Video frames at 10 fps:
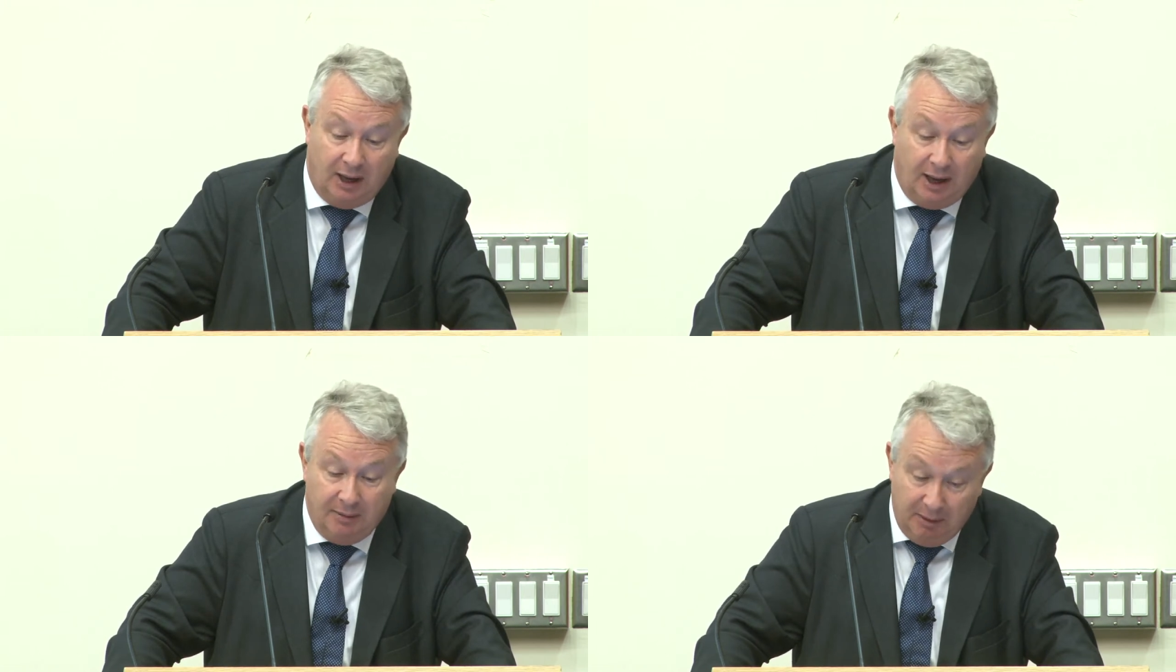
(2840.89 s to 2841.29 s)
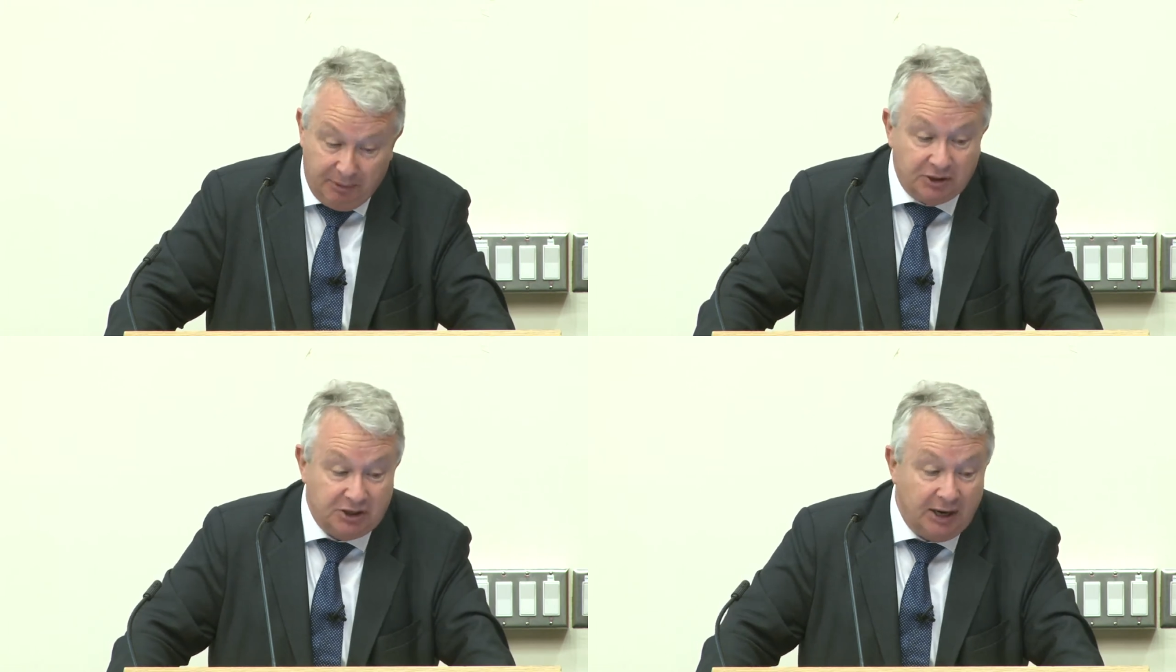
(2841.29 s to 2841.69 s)
Uh,
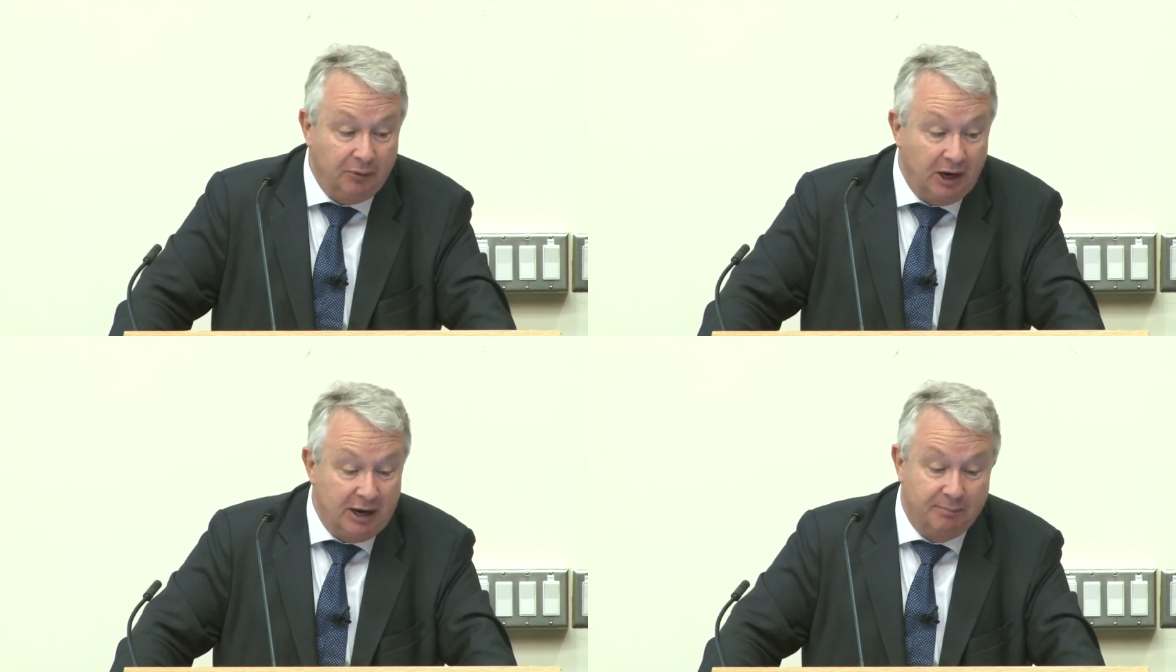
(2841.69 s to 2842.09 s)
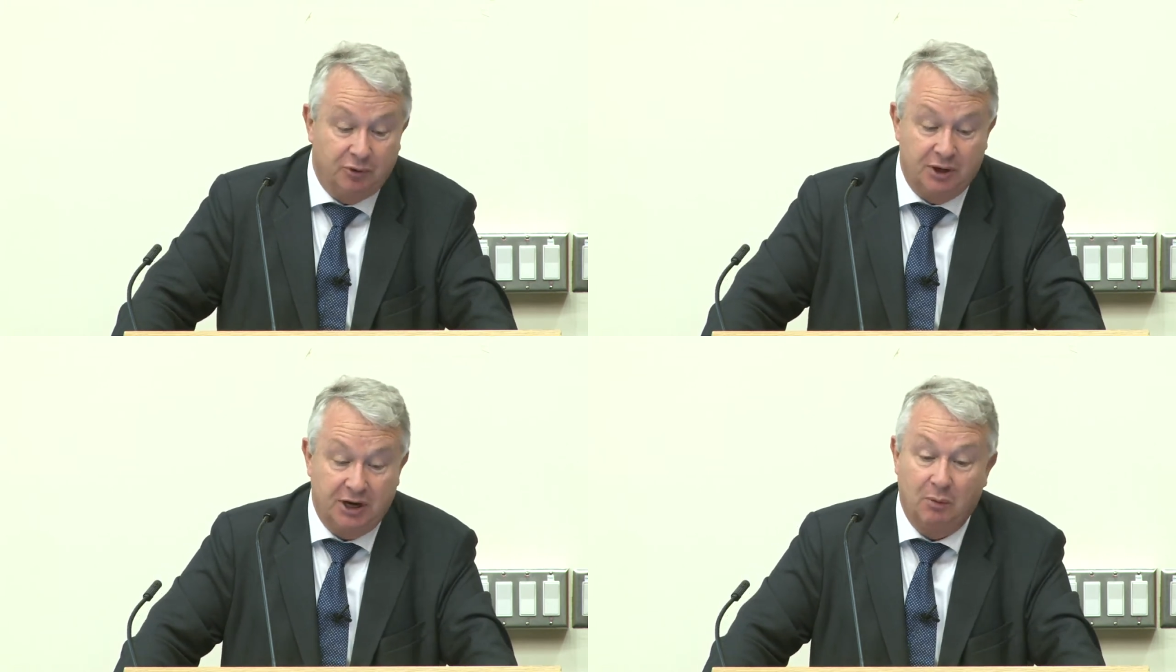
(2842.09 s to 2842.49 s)
but generally
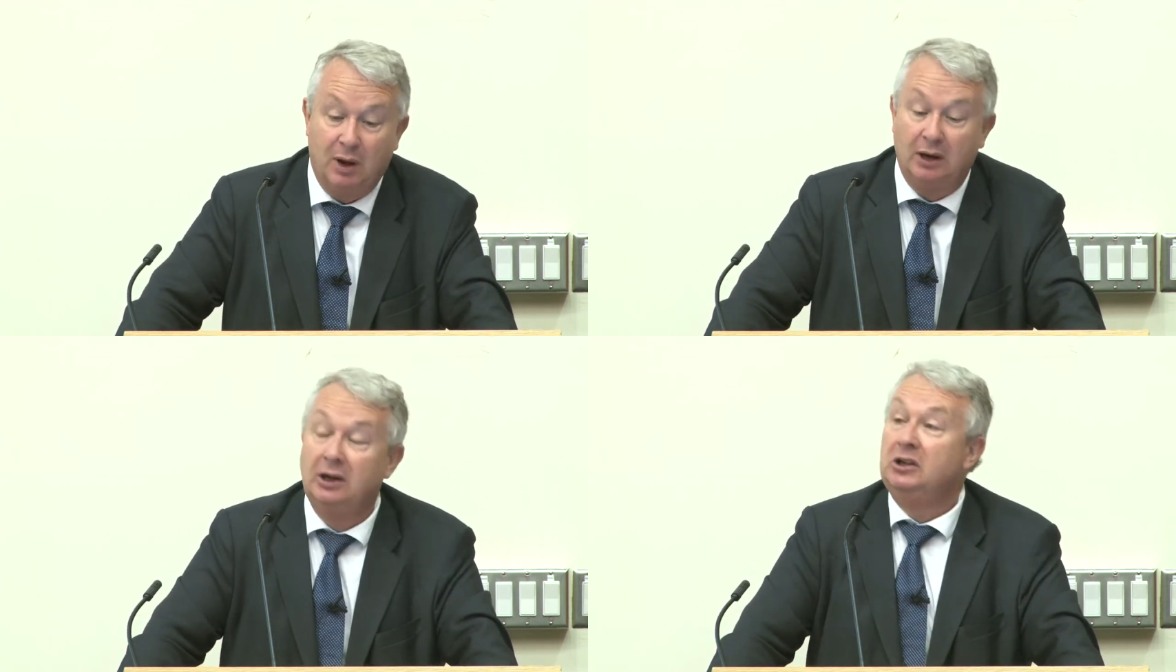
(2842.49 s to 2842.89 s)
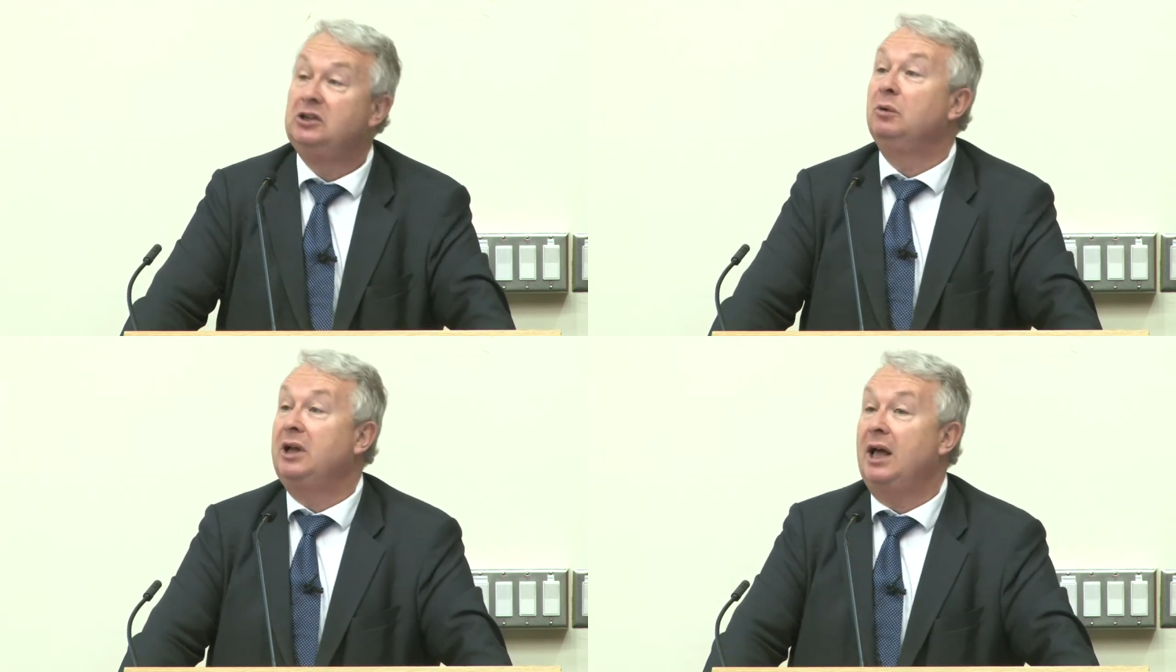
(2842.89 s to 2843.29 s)
pretty well.
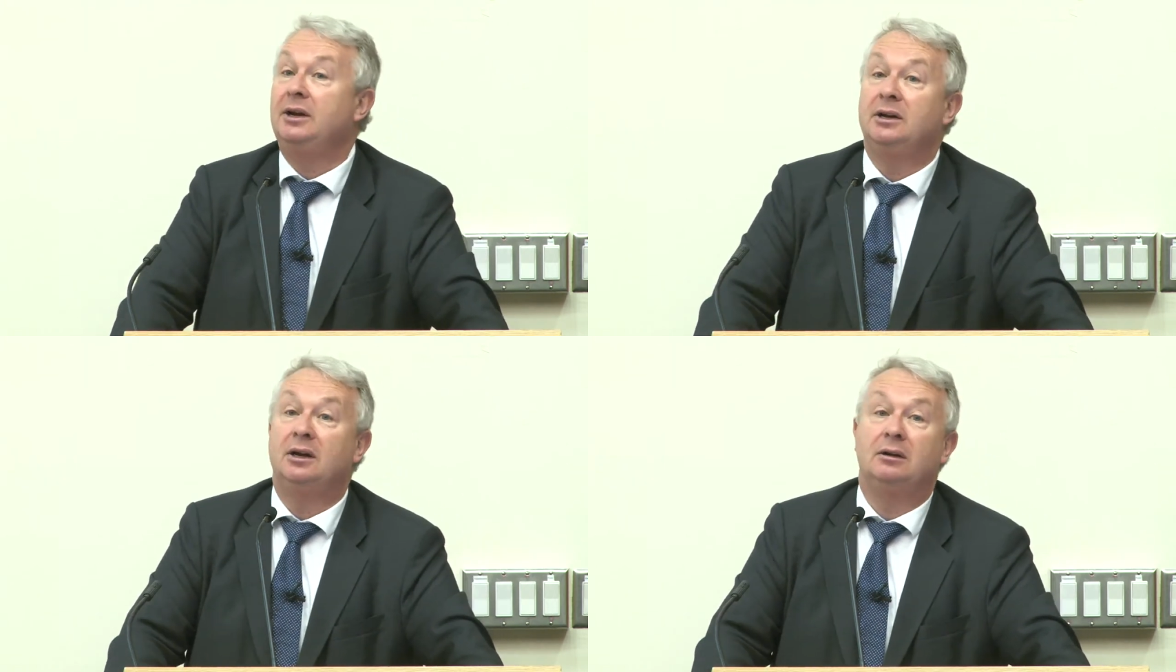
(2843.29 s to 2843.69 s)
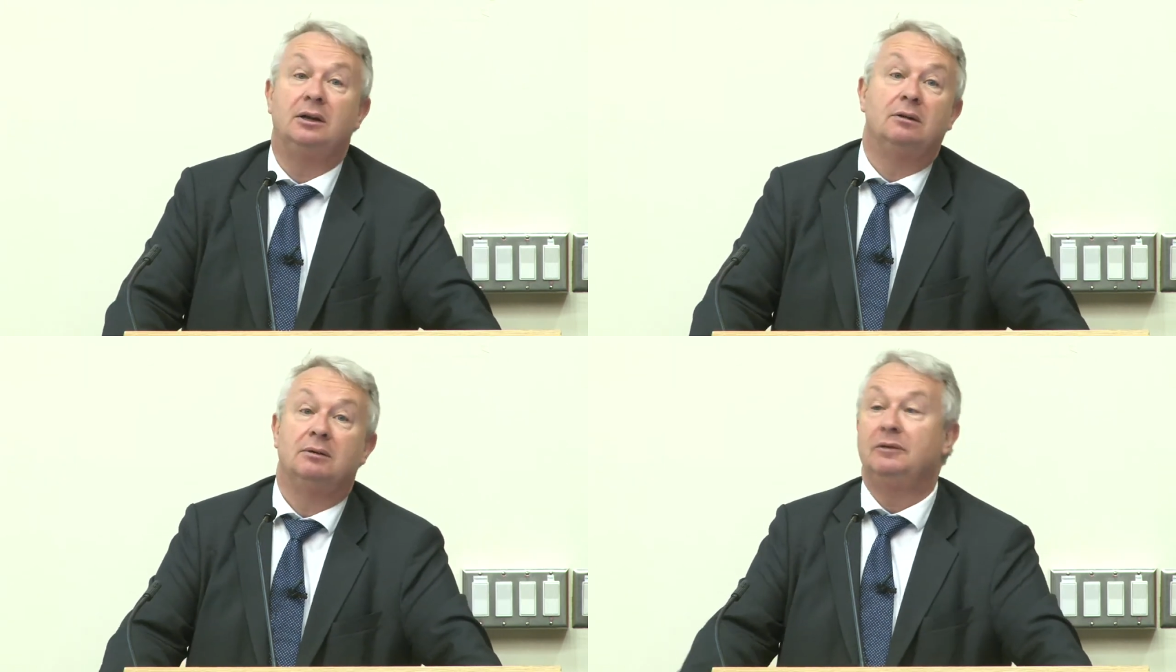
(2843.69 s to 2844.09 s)
So Canada,
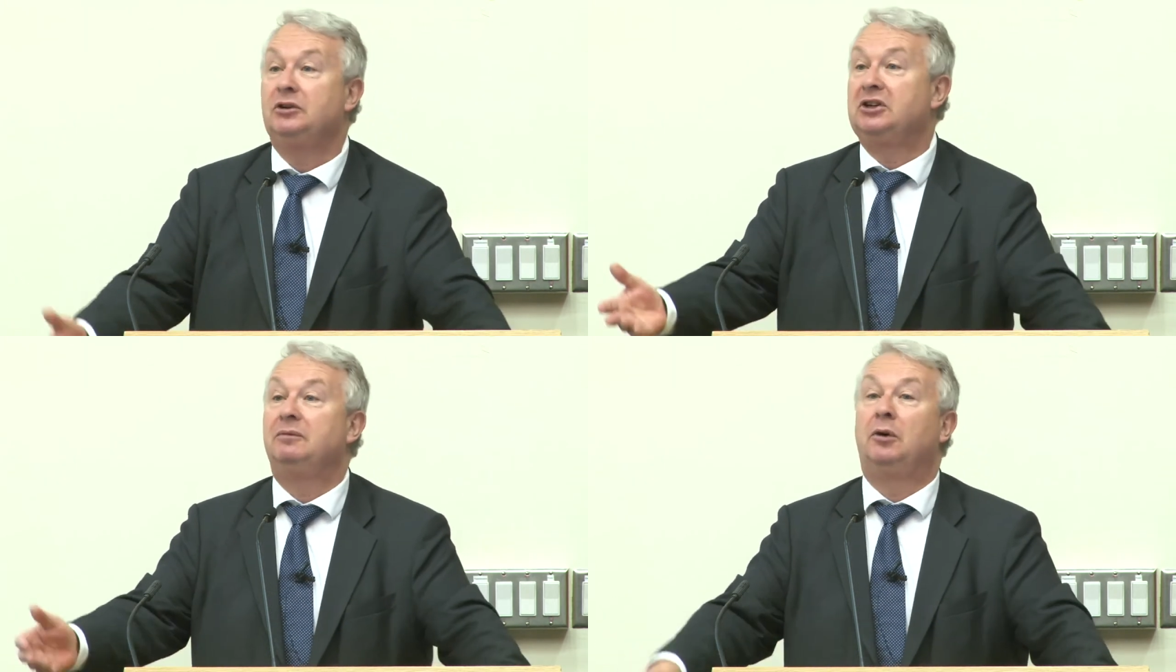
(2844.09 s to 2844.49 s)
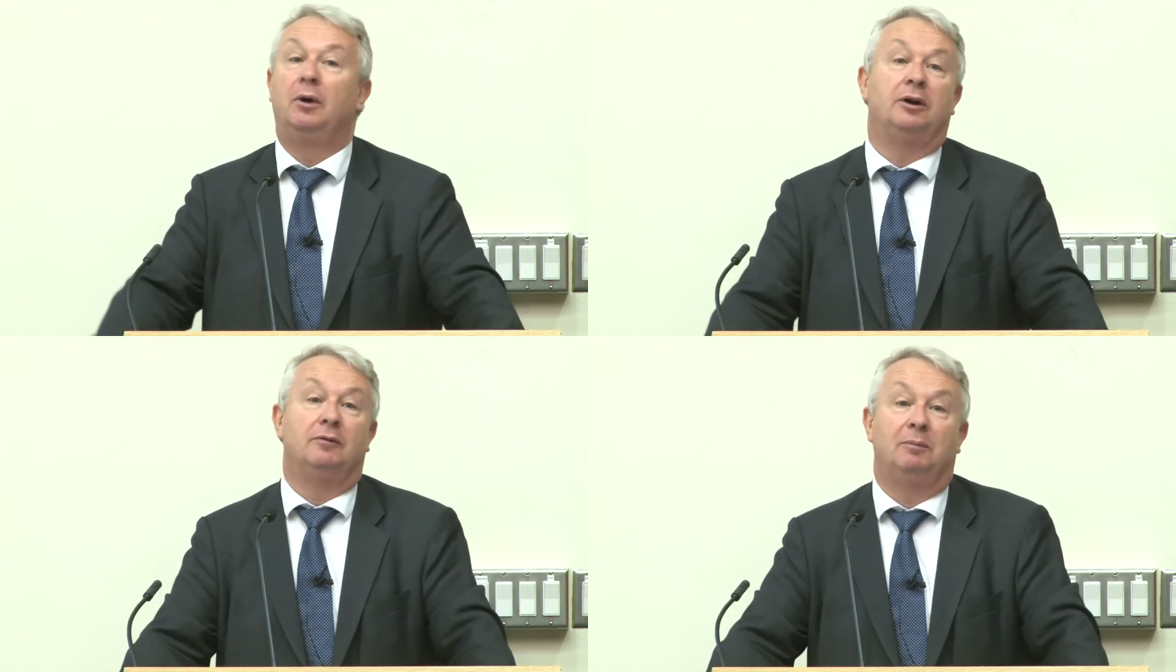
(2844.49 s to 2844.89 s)
you know, give yourself a
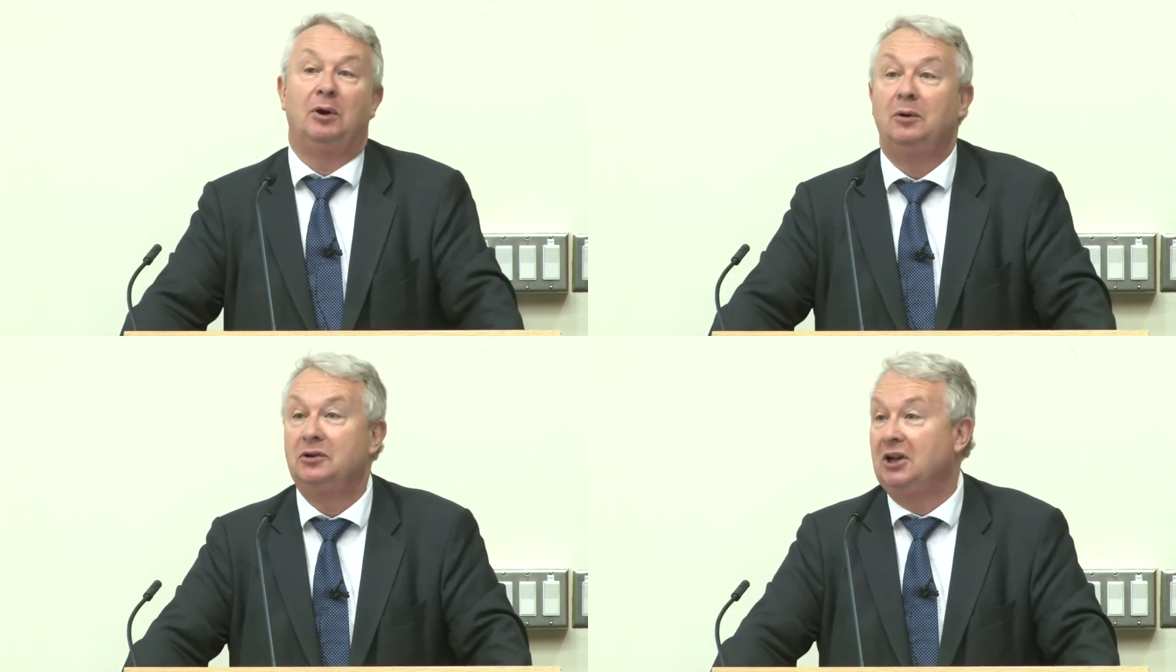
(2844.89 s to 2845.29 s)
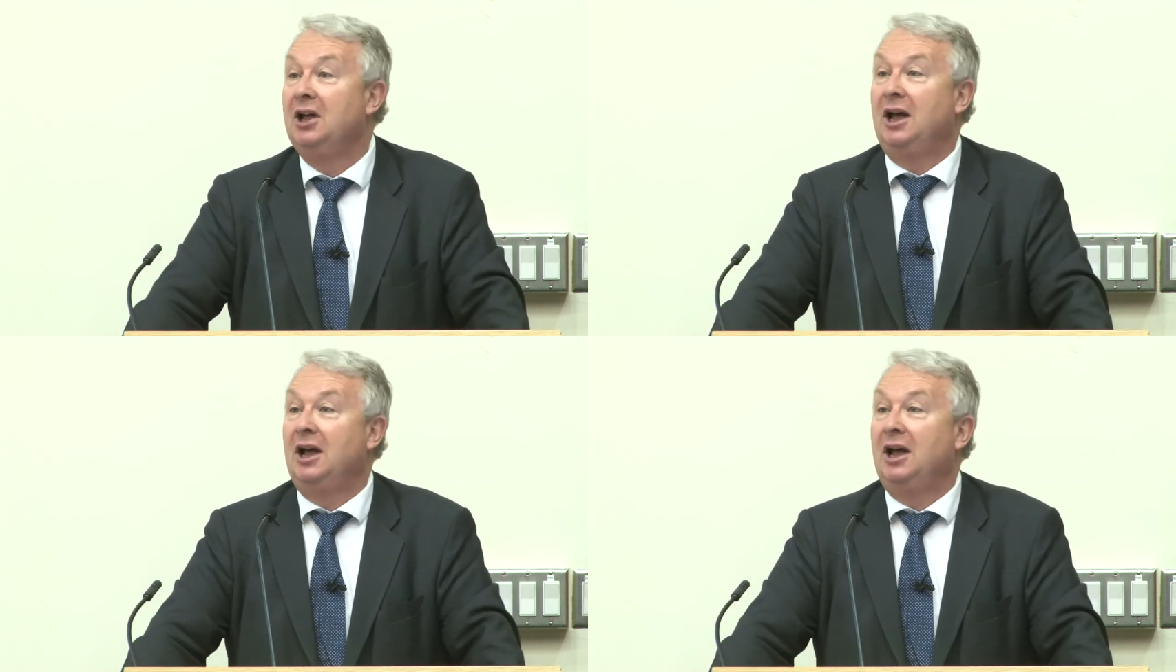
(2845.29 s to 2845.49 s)
round of applause.